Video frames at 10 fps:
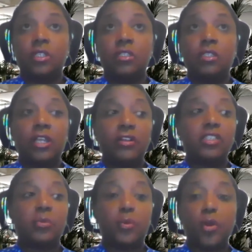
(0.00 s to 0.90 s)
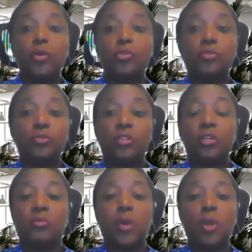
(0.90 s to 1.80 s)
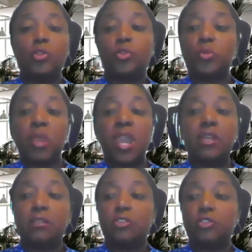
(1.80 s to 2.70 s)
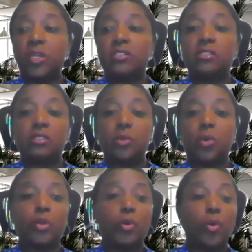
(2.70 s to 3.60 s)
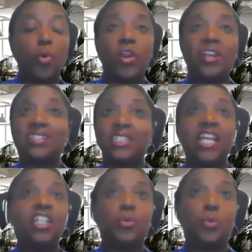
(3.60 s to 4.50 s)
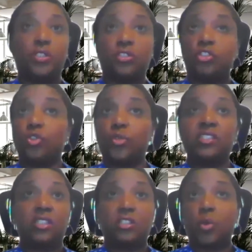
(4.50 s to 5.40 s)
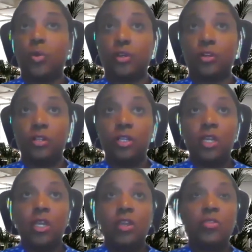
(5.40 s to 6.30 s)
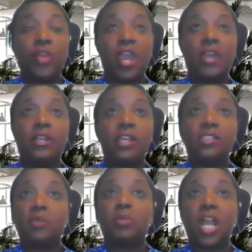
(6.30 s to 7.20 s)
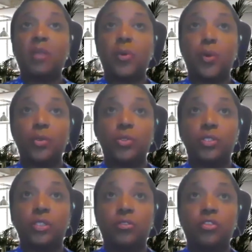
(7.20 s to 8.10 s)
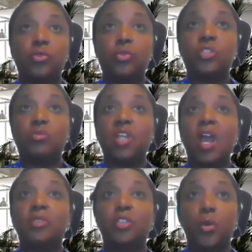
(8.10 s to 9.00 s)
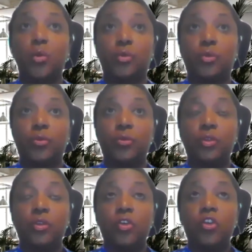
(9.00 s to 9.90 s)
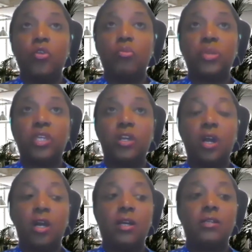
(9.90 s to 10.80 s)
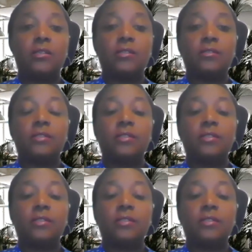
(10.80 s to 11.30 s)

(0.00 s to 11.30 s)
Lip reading: There is a post-traumatic stress disorder or a continuous stress disorder that as a Black person, you sometimes go through because